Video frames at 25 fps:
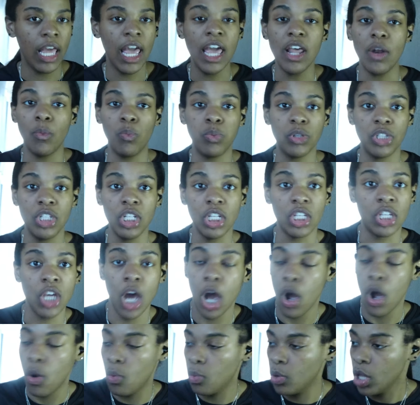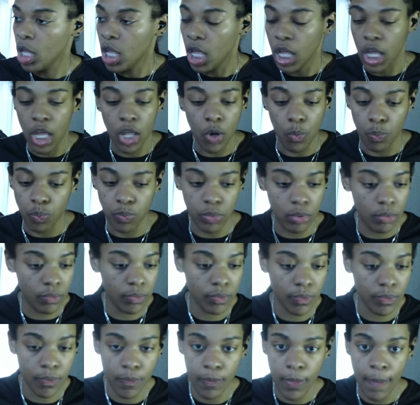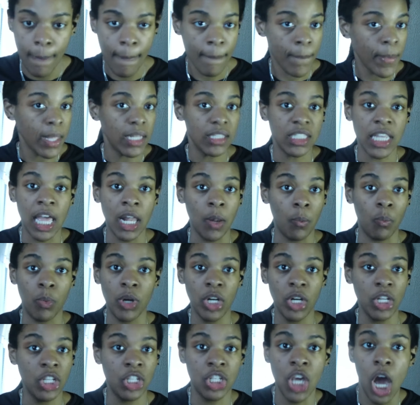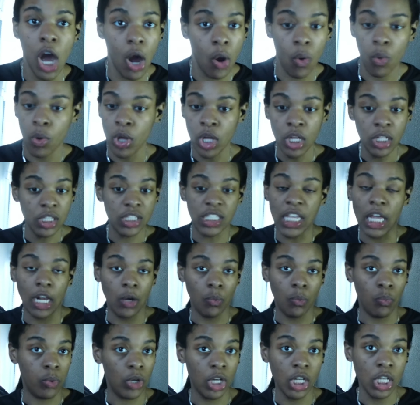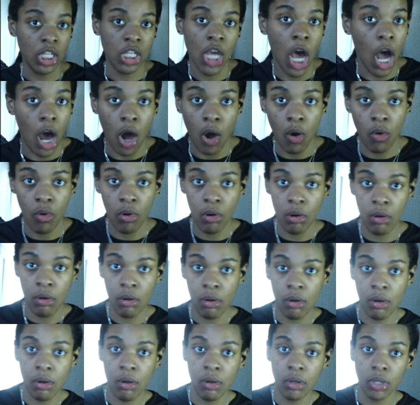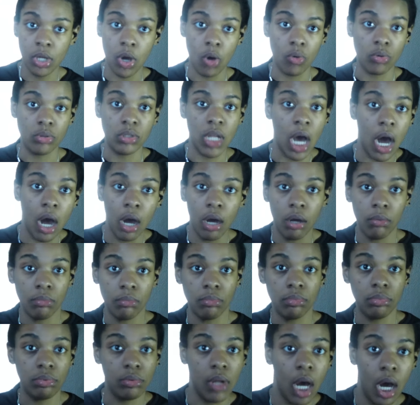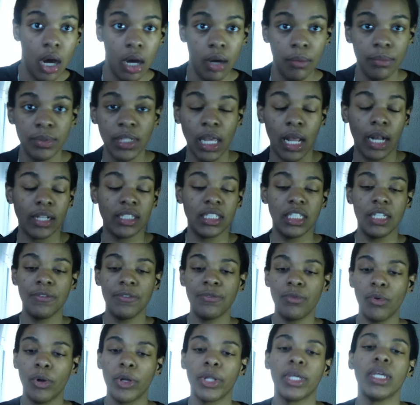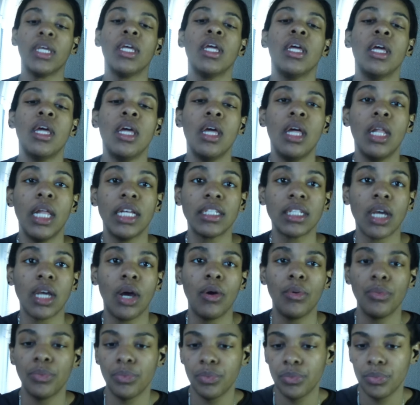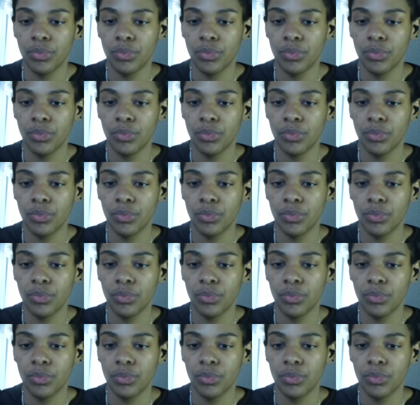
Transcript: Hit him with the gut. Hit him. Tell him with a gut. Tell him with a gut. Go dumb, dumb. Shout out to E-40. Let's go.